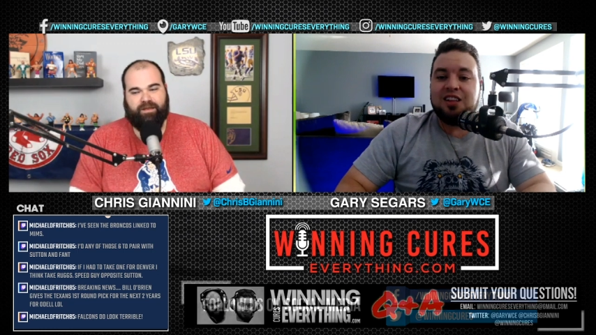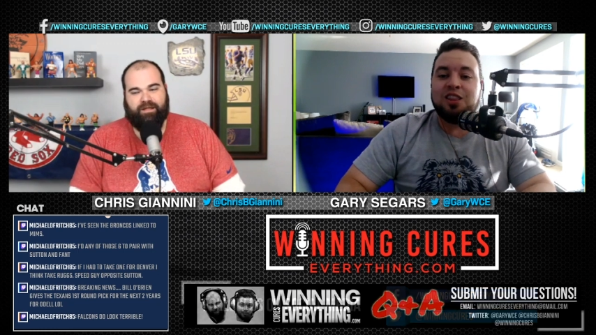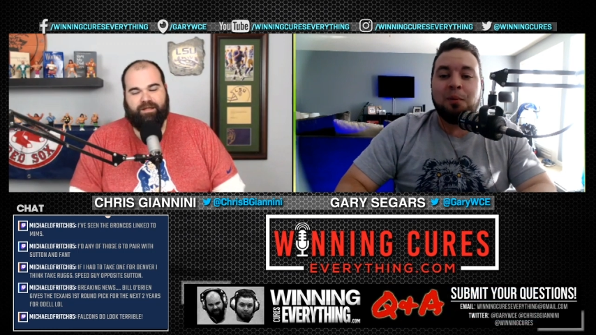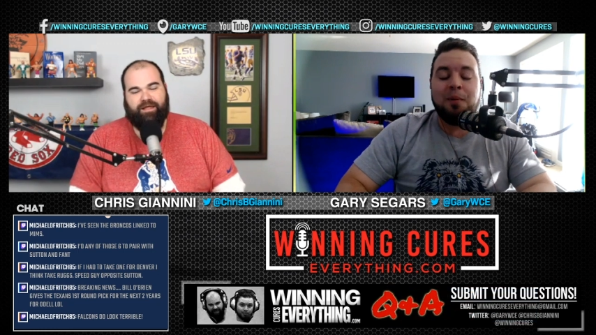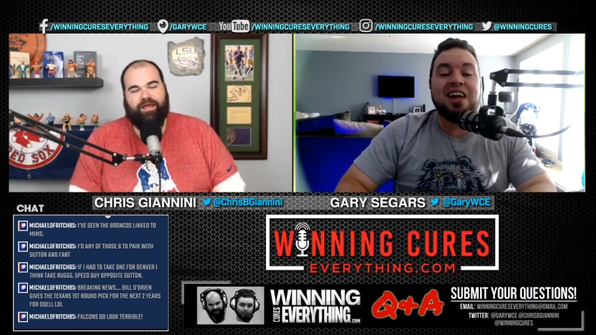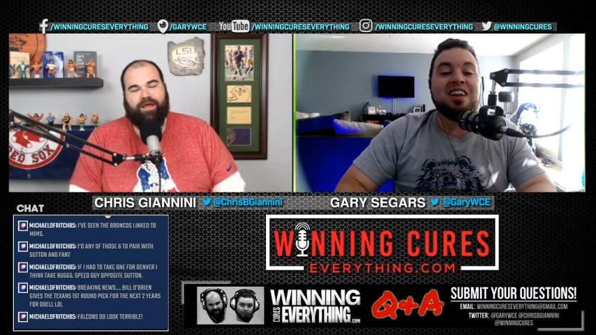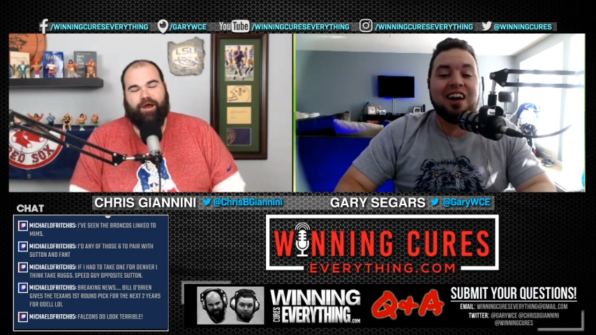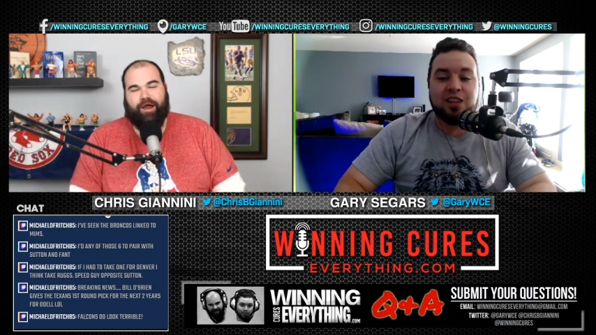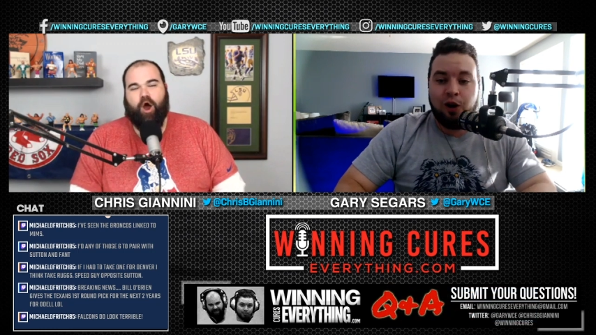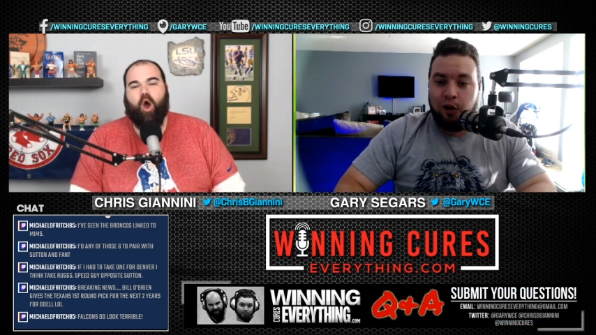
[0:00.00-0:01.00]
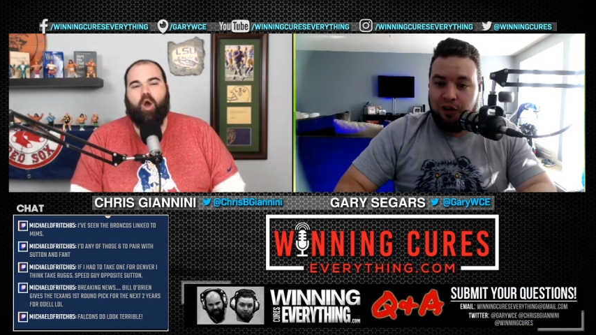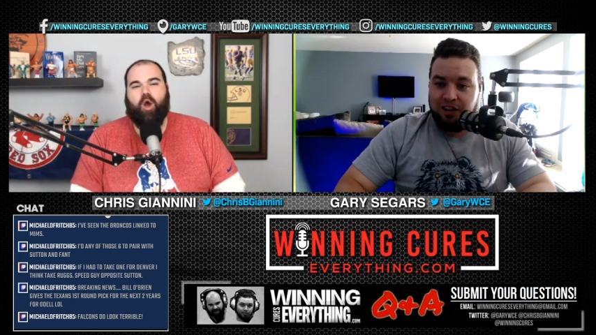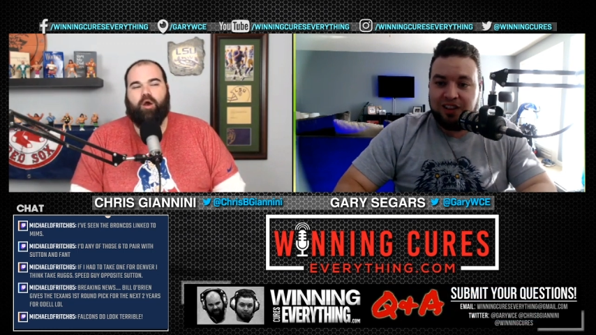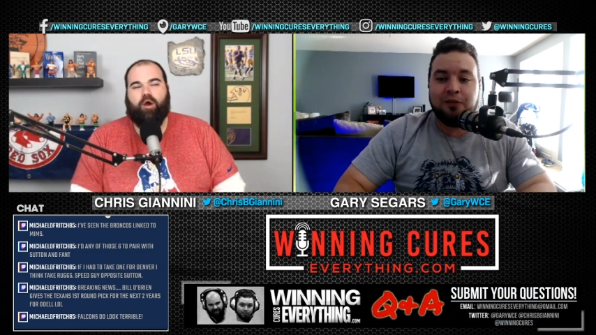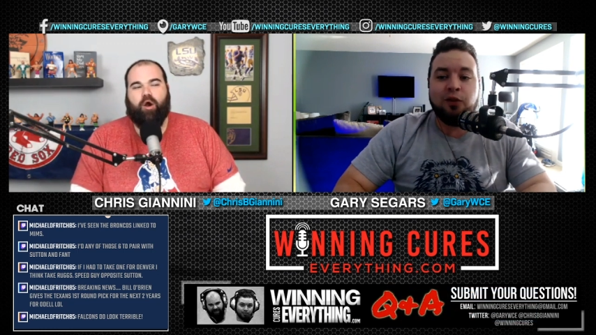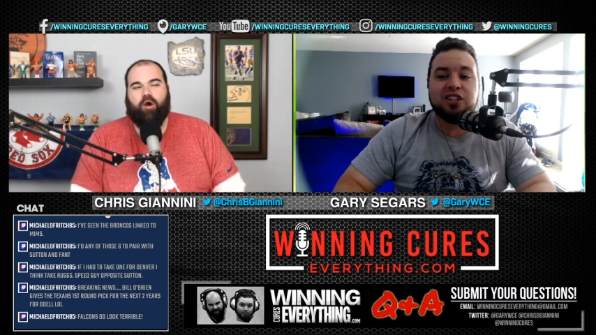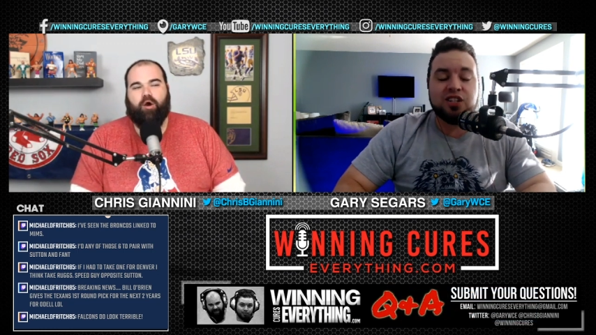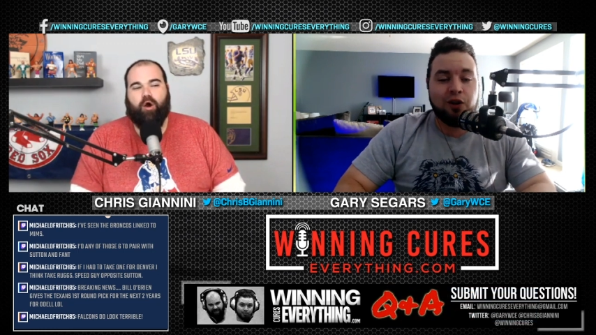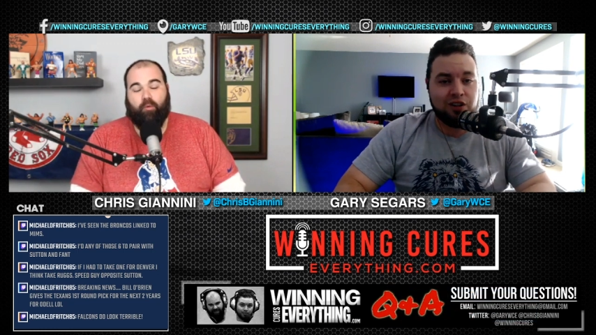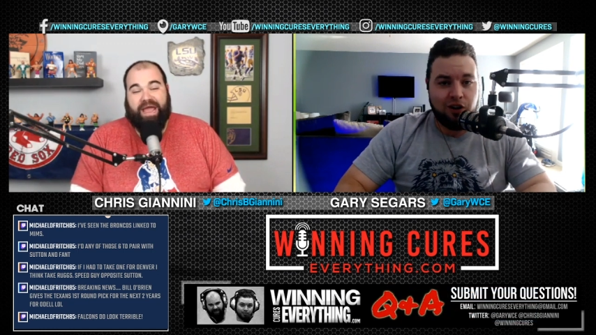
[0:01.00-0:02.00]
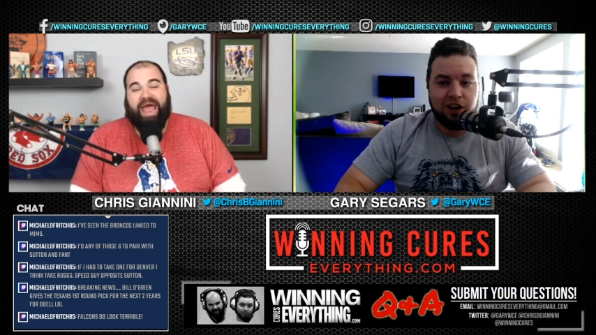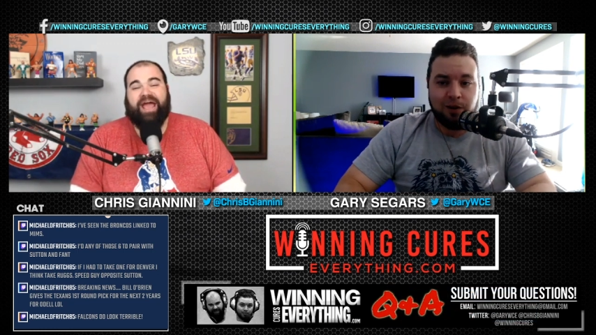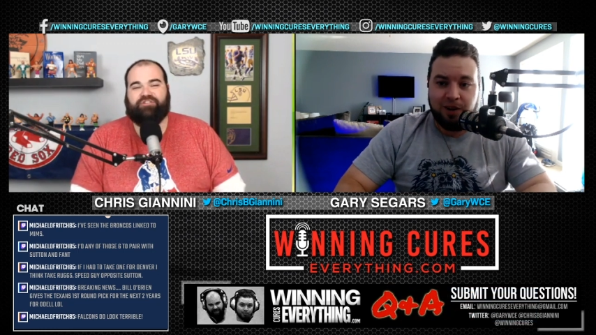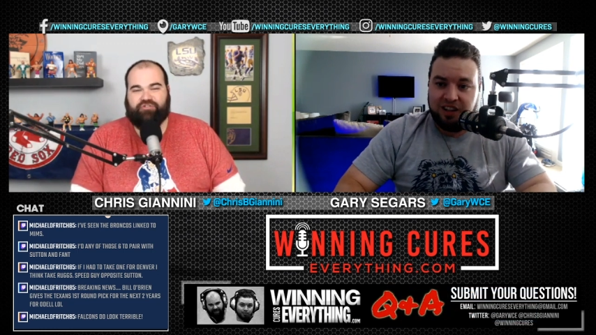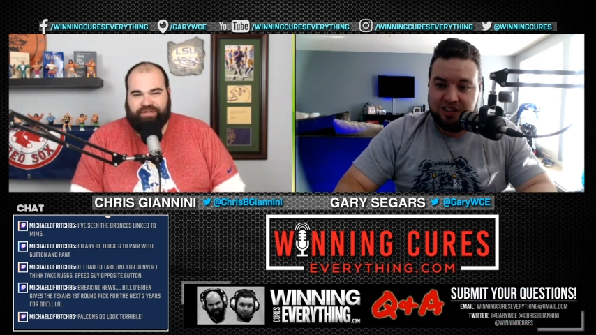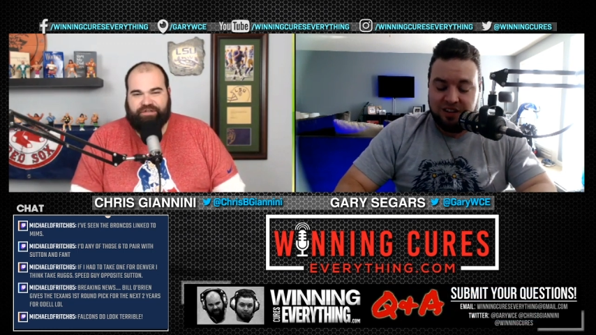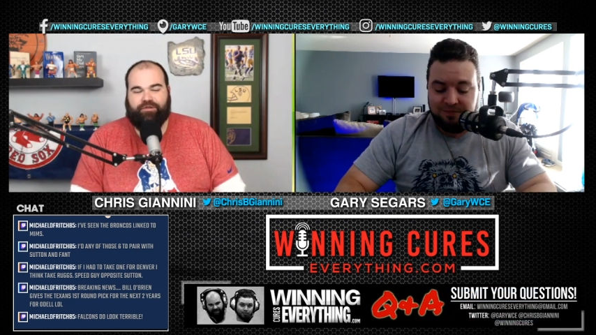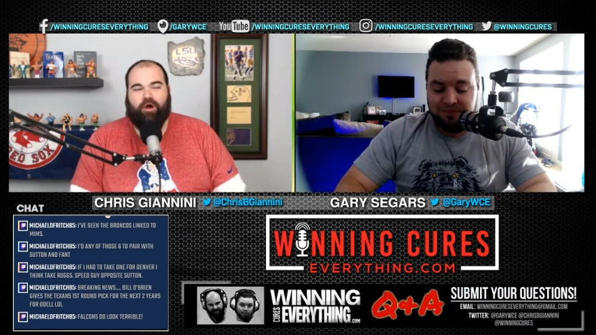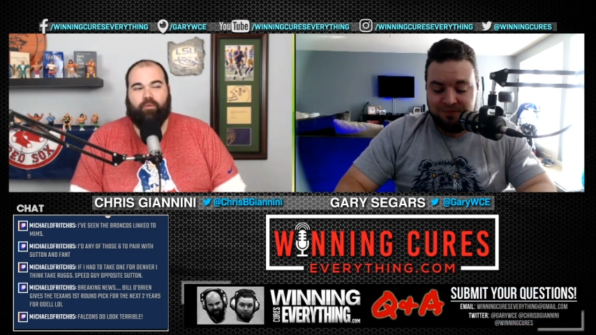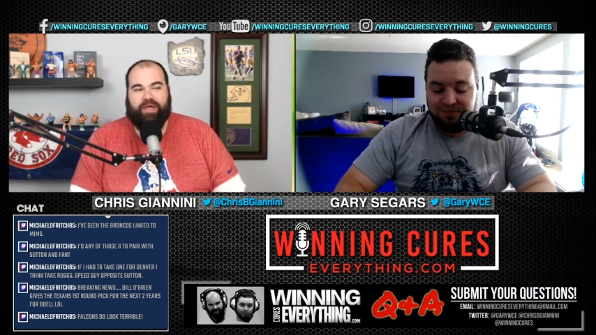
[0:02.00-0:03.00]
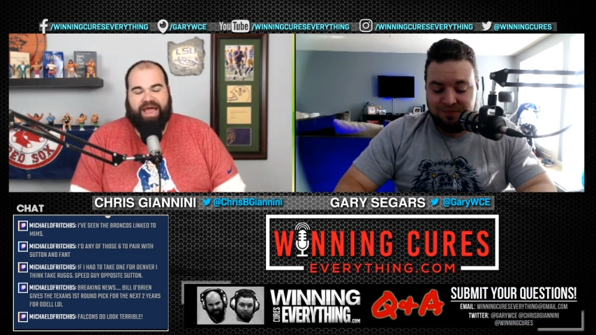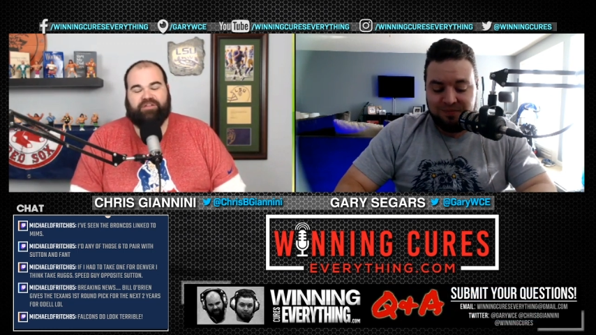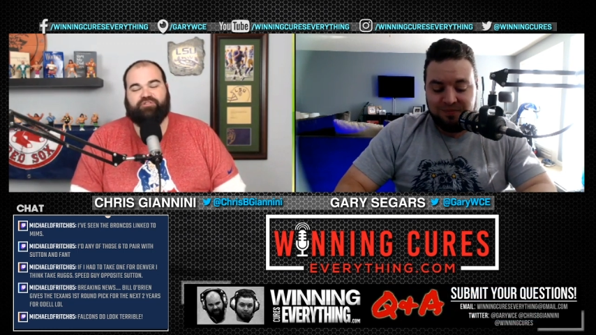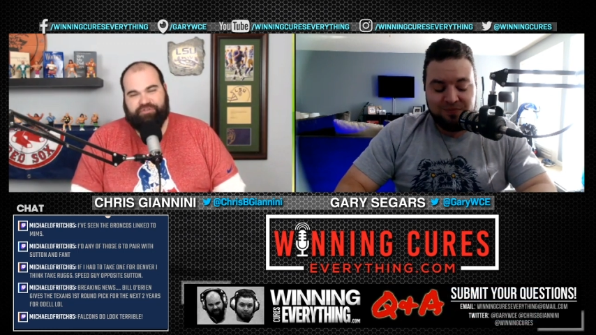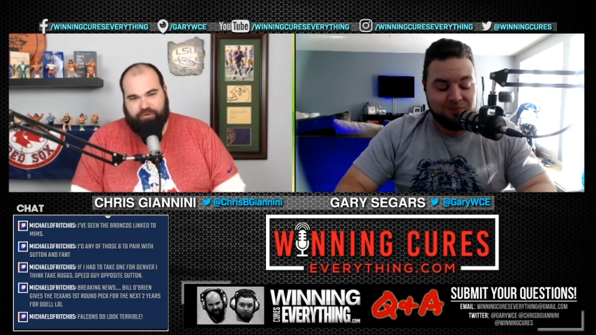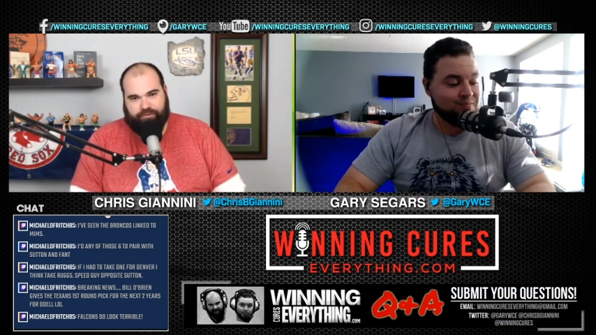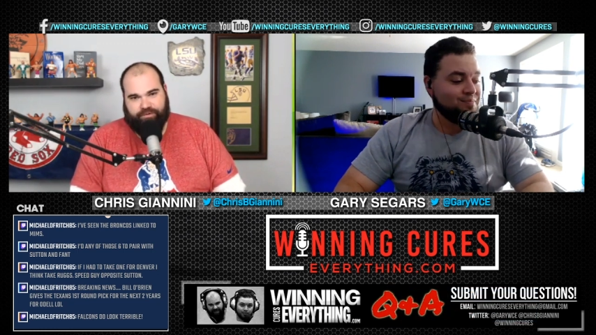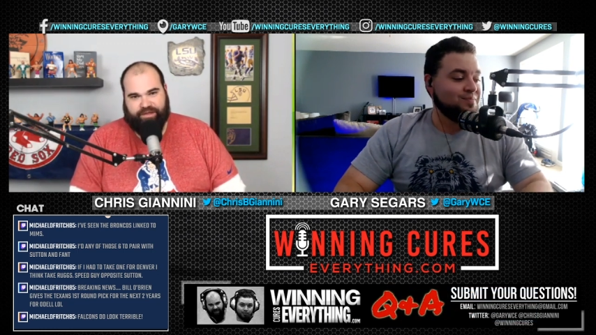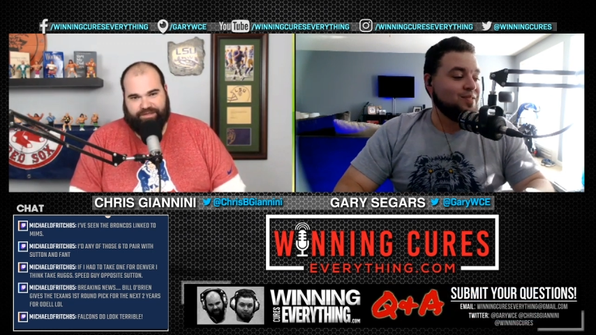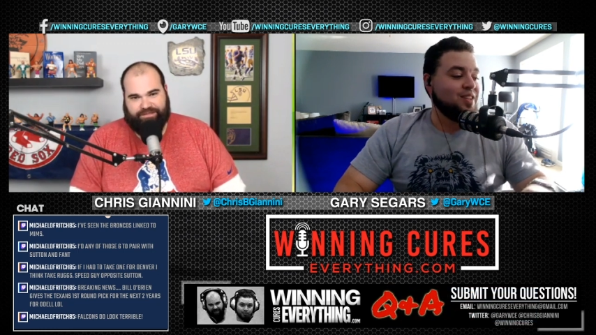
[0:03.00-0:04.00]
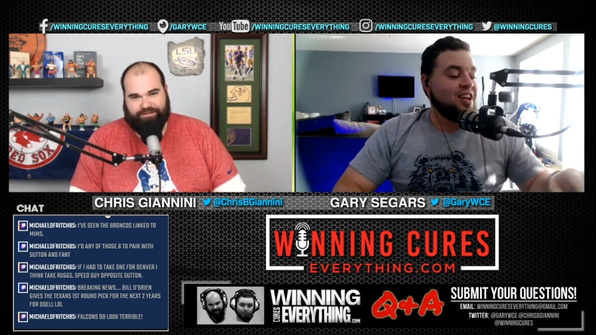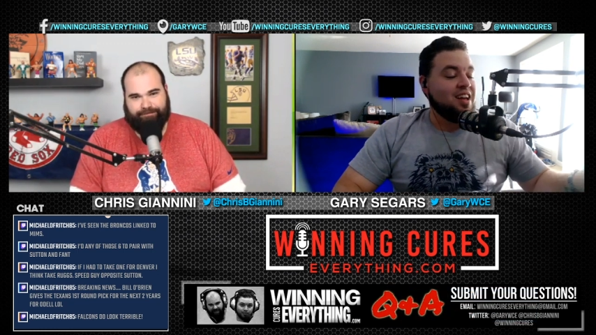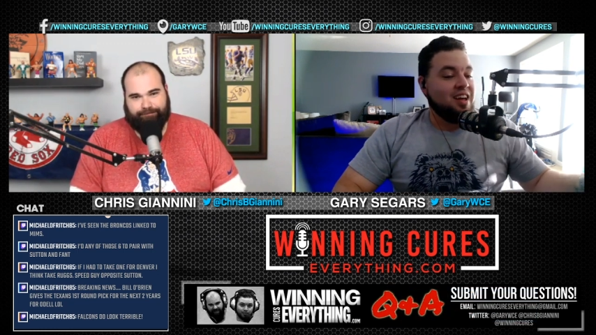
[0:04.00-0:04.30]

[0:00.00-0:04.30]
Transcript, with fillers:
Speaker 1: The May 9th right. card. They've already started talking actually, about this. Are we actually doing this?